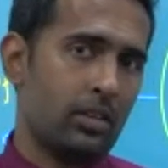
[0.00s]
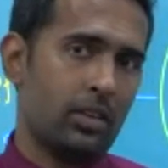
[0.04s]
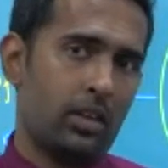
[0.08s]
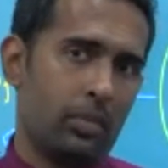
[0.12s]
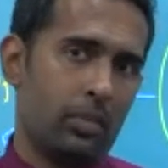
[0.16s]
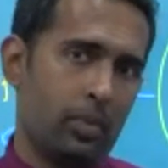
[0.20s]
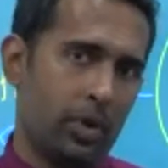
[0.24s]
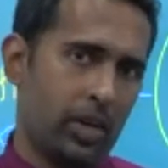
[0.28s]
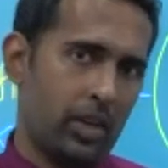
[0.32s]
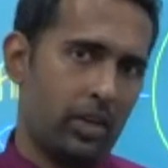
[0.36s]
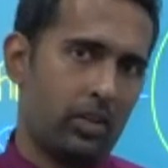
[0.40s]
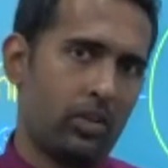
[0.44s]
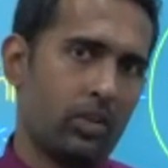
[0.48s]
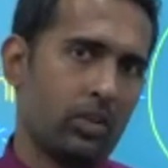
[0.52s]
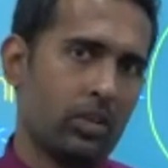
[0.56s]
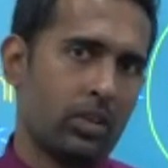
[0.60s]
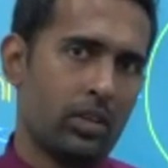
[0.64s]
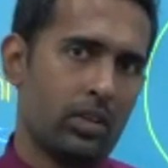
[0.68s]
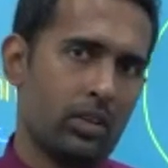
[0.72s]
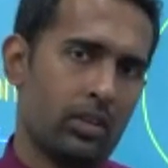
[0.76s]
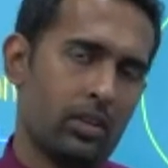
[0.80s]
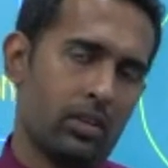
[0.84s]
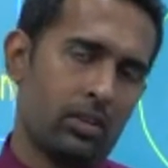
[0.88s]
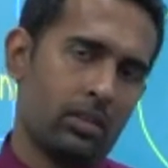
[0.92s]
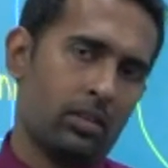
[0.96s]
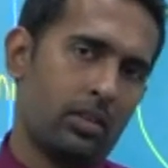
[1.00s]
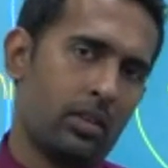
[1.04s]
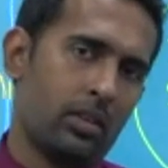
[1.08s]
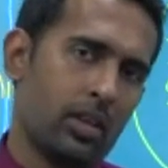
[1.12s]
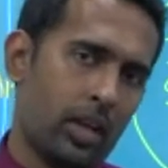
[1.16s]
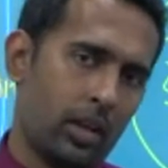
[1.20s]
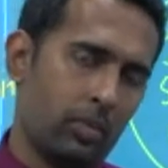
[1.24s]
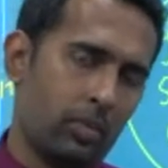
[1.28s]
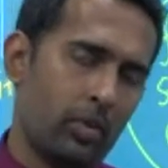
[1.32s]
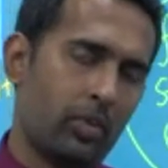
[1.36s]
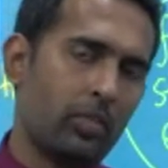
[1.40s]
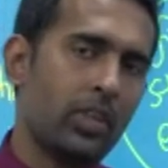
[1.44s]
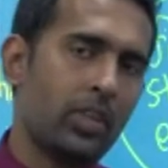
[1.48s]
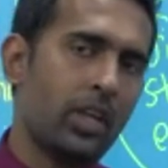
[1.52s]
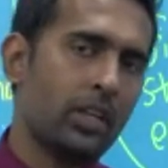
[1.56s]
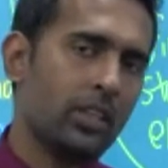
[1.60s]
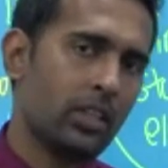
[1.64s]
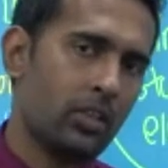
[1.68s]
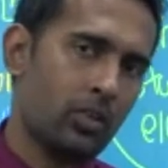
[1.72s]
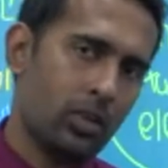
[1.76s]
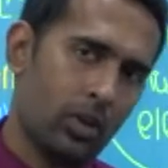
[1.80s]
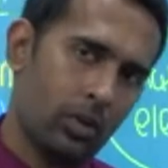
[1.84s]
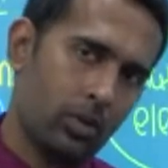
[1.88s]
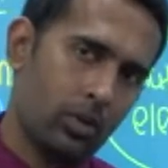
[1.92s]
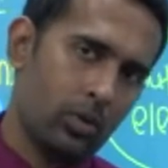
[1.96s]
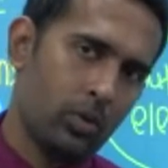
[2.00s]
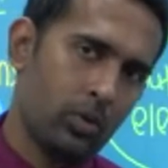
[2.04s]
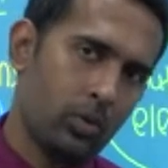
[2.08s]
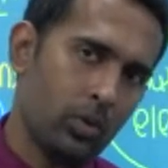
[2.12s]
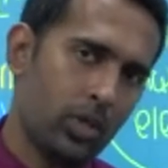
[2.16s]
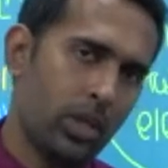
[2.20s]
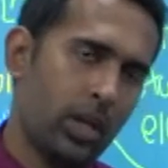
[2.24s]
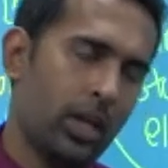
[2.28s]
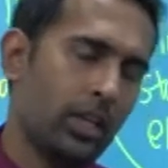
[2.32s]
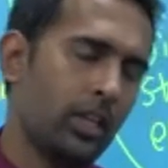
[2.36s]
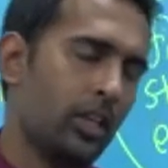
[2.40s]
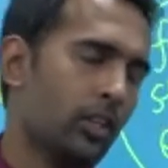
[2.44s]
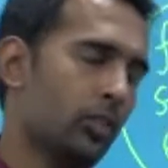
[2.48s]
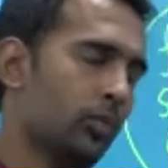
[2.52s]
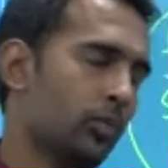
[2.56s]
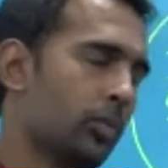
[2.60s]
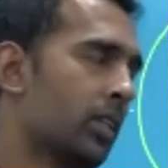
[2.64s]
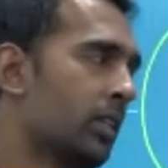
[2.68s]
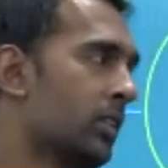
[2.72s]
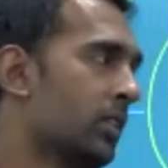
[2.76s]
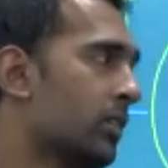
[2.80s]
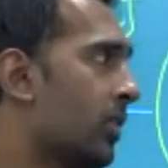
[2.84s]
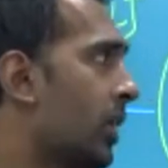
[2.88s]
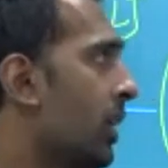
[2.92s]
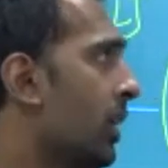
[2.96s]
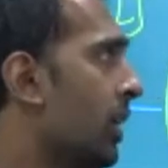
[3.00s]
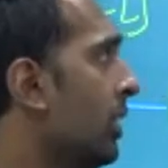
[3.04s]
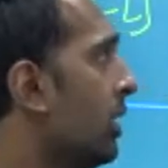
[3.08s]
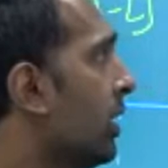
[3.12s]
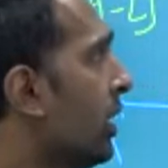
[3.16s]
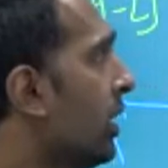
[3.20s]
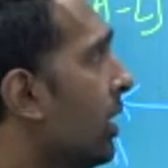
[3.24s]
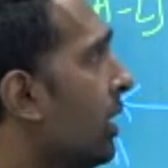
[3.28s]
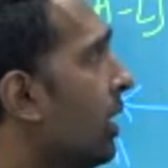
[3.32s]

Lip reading: depending on the type of the asset, you have to do the adjustments, right?